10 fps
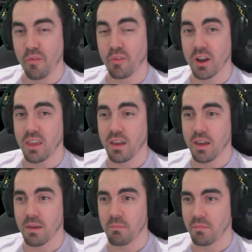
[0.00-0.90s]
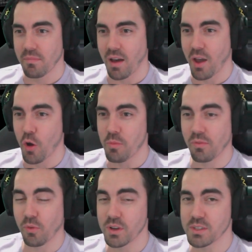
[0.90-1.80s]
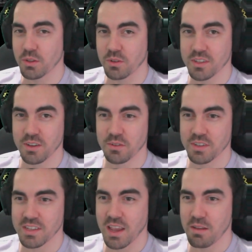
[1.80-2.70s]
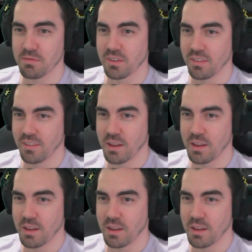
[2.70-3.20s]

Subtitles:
Funny game. I hope voice logs are not saved.